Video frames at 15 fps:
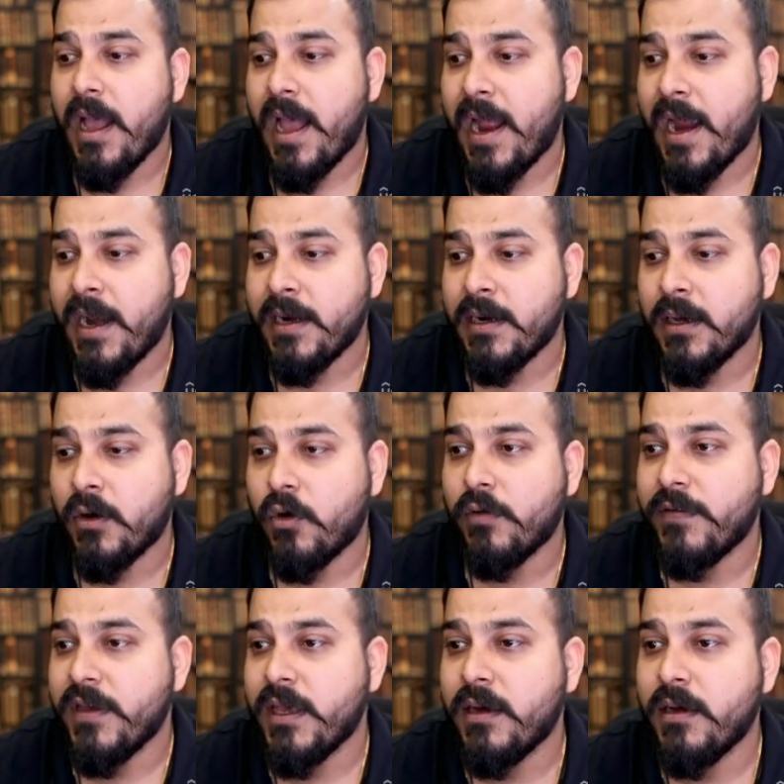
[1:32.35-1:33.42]
And
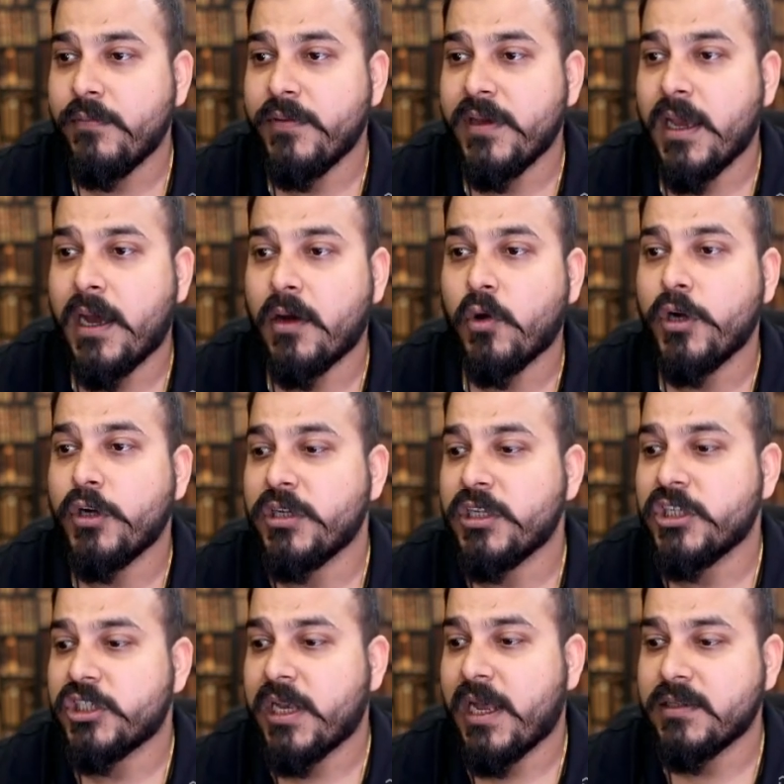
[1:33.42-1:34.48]
over here, we are going to
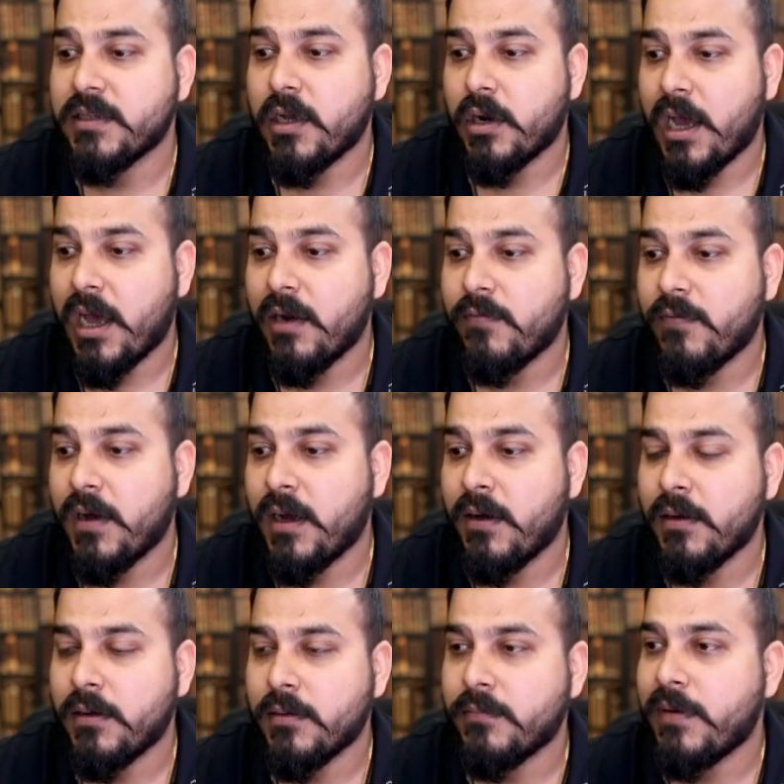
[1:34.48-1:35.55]
initialize our
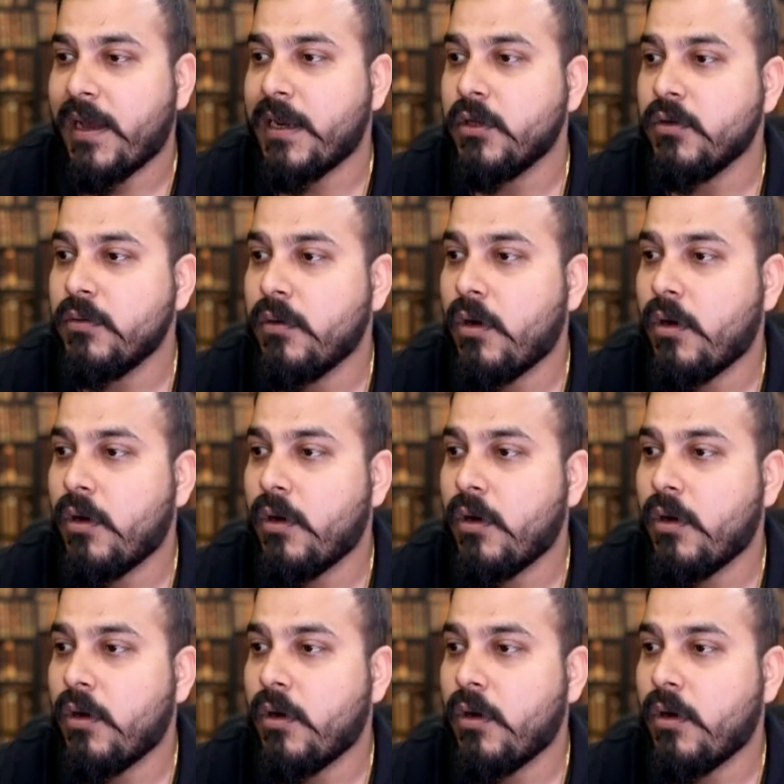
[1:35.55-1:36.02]
alpha value,